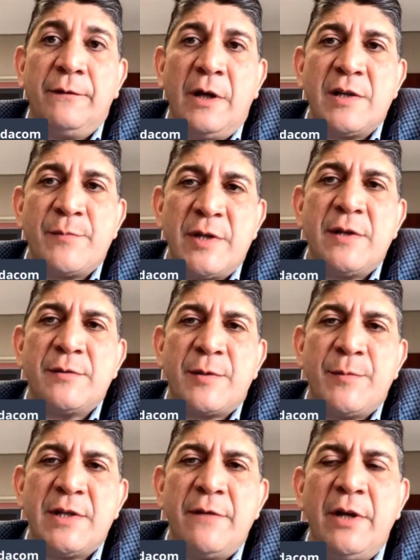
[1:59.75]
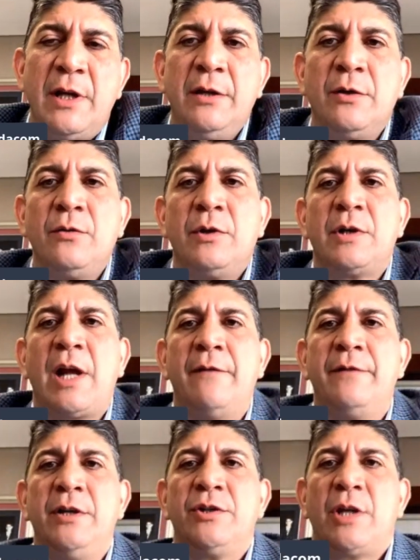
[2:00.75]
specifically rural
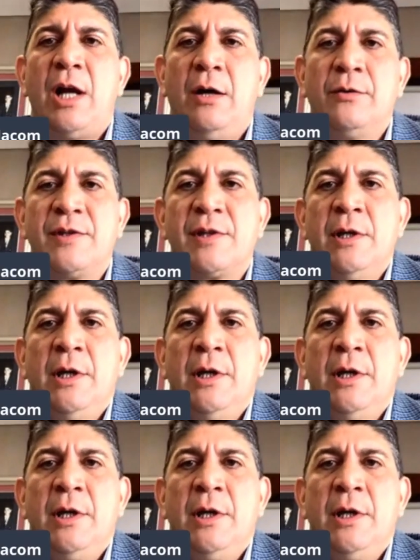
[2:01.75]
coverage towns